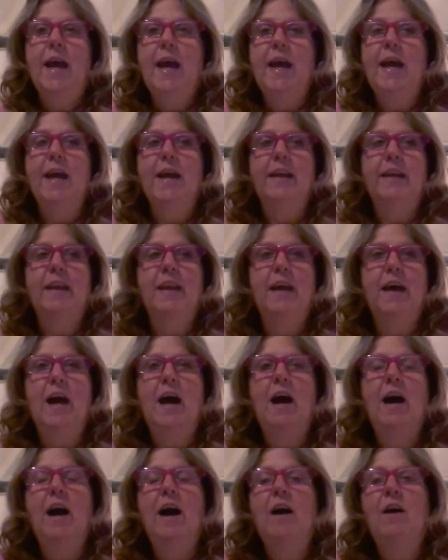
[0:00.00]
And
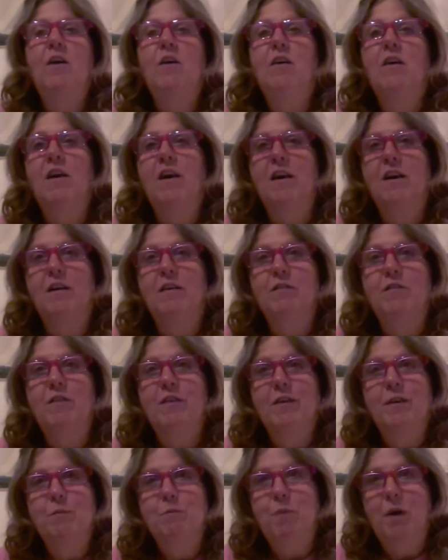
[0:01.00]
I love
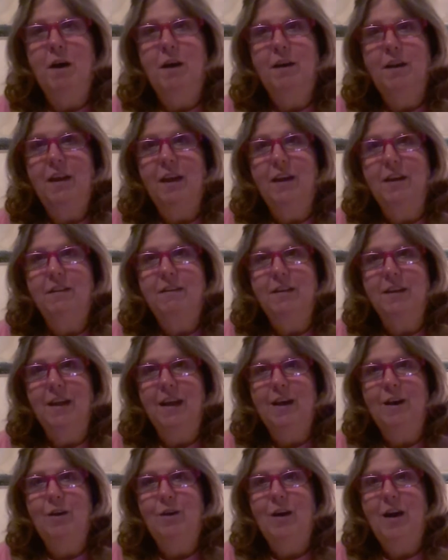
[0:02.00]
podcasts
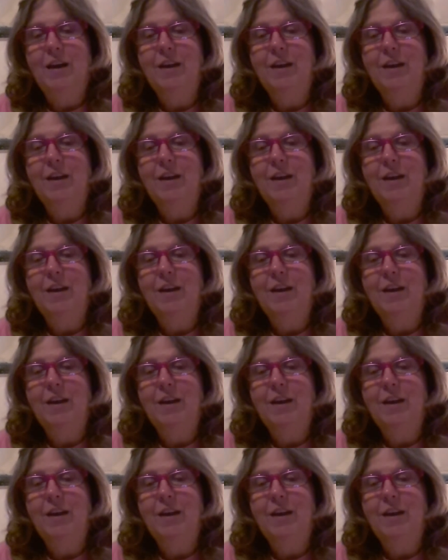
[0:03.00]
now.